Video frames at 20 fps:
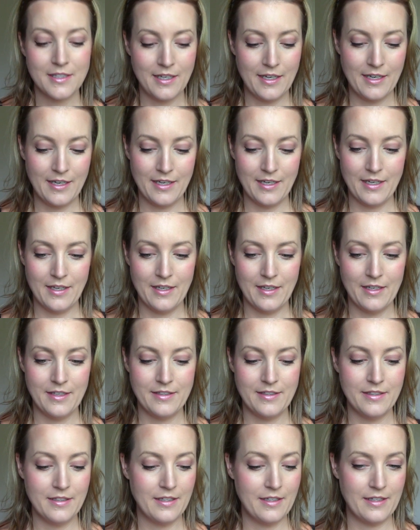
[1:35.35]
Uh,
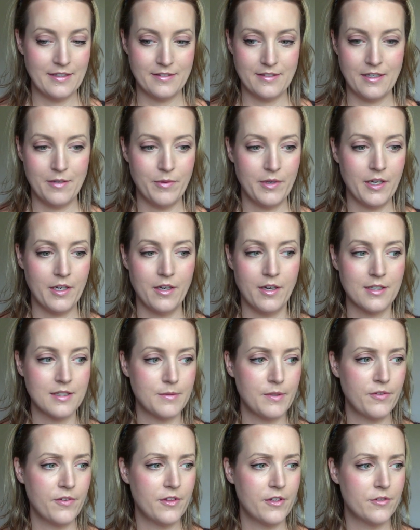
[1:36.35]
that's not what it
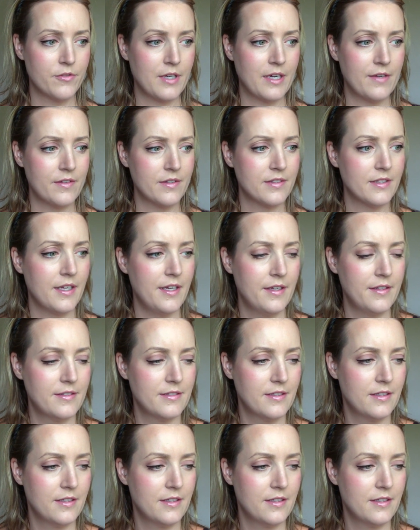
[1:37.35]
cost me for the travel size.